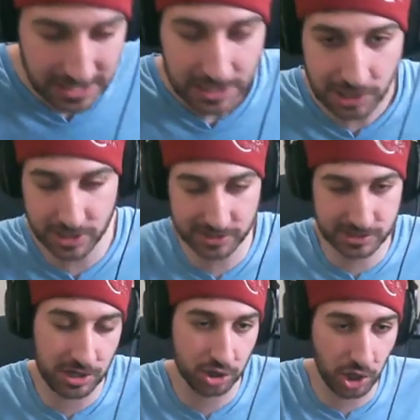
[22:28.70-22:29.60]
then hit
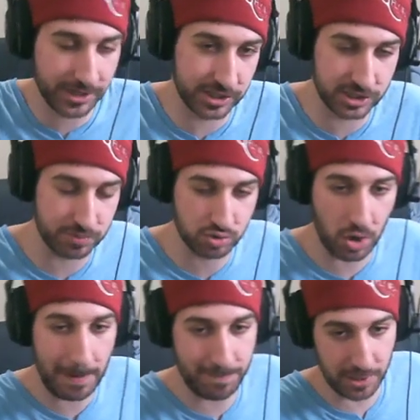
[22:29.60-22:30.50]
that like and
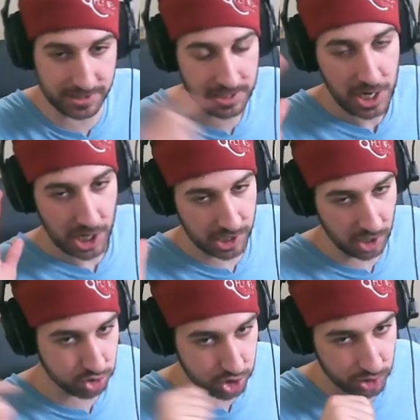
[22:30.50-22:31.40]
subscribe button, and
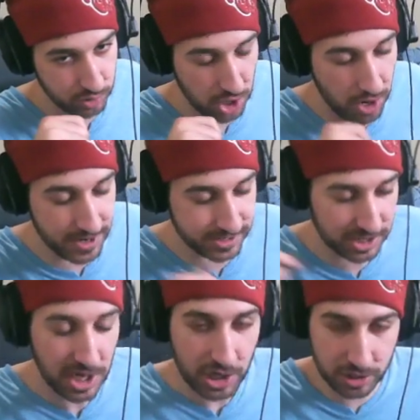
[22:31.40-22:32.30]
I'll see you guys
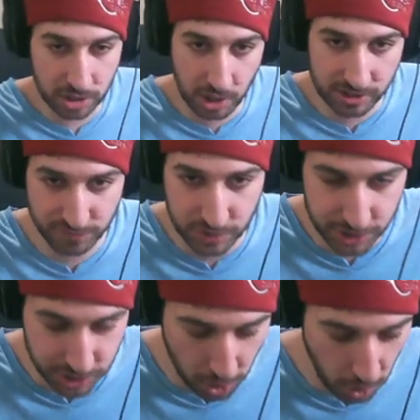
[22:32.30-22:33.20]
in the next
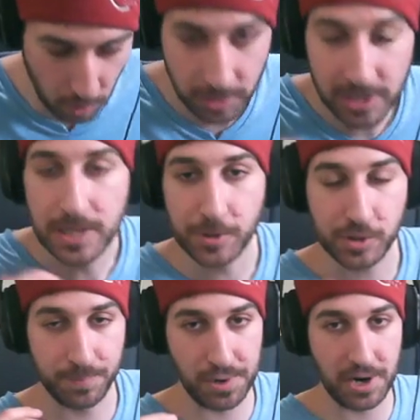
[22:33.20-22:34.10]
video.
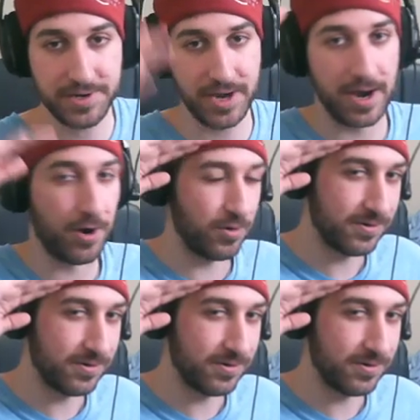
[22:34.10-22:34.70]
Goodbye now.